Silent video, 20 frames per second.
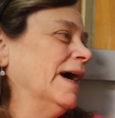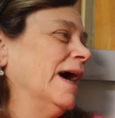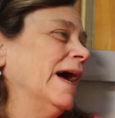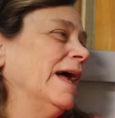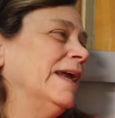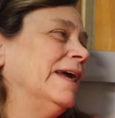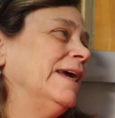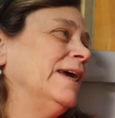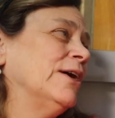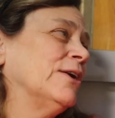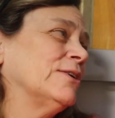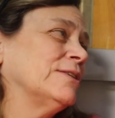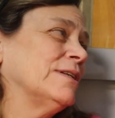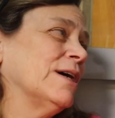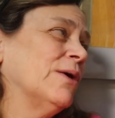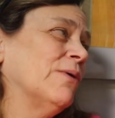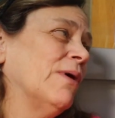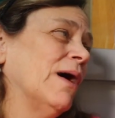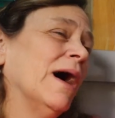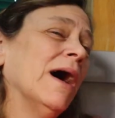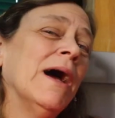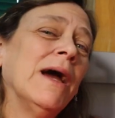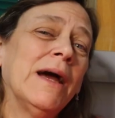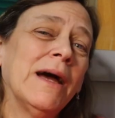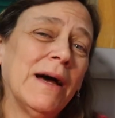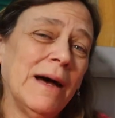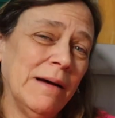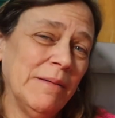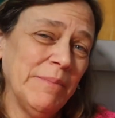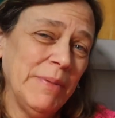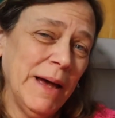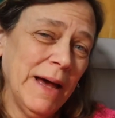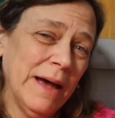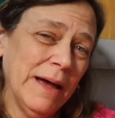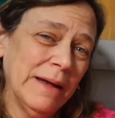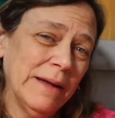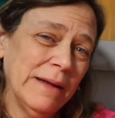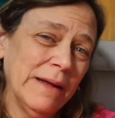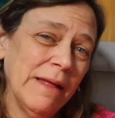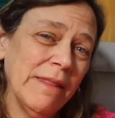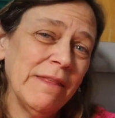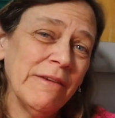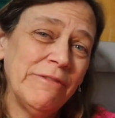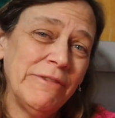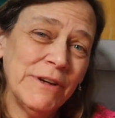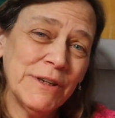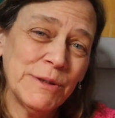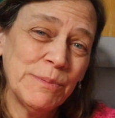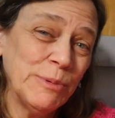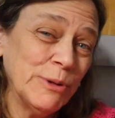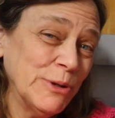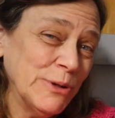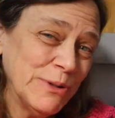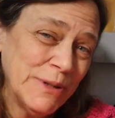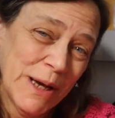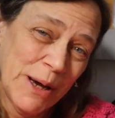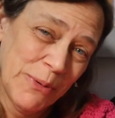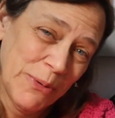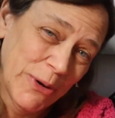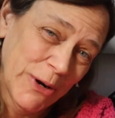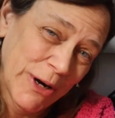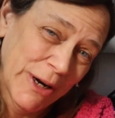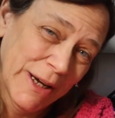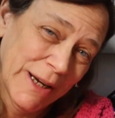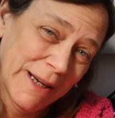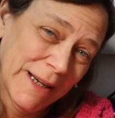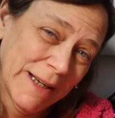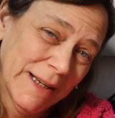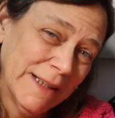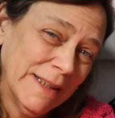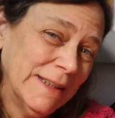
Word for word: And here's how I combat the fish blues at work.